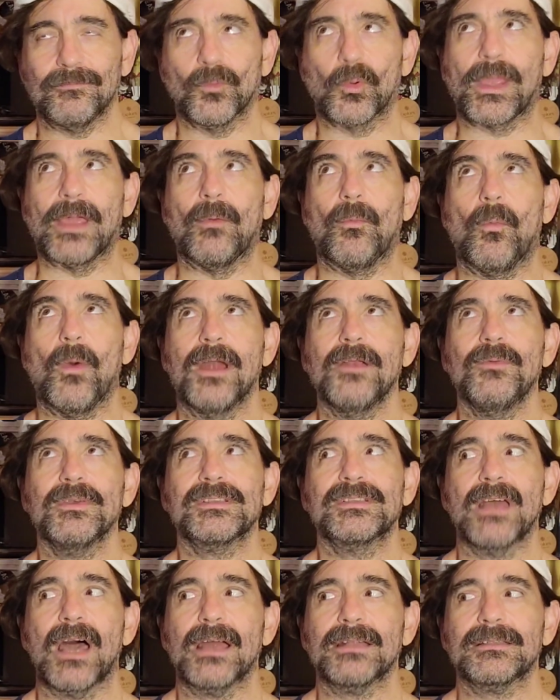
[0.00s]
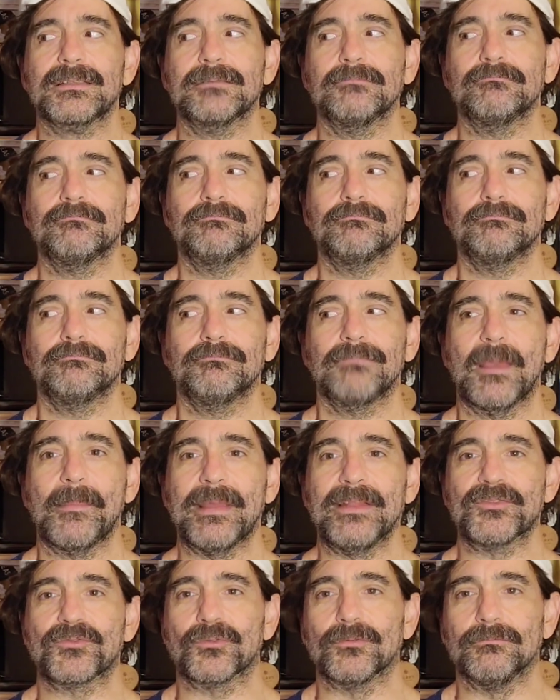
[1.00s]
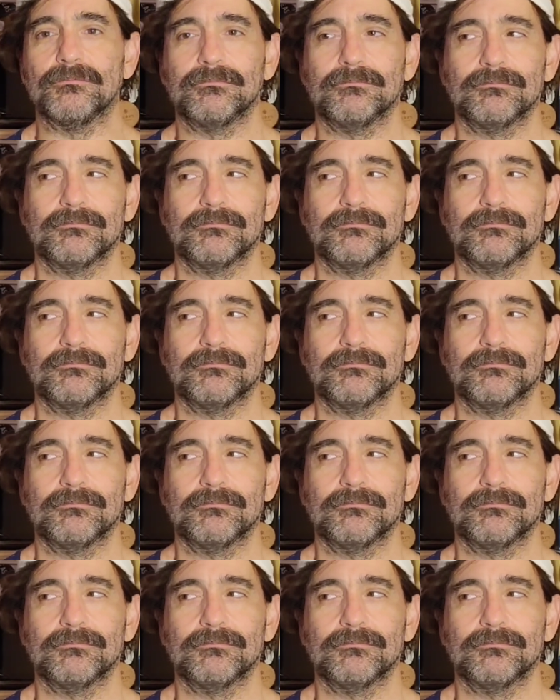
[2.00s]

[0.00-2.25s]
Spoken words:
Okay, one was not a men's room,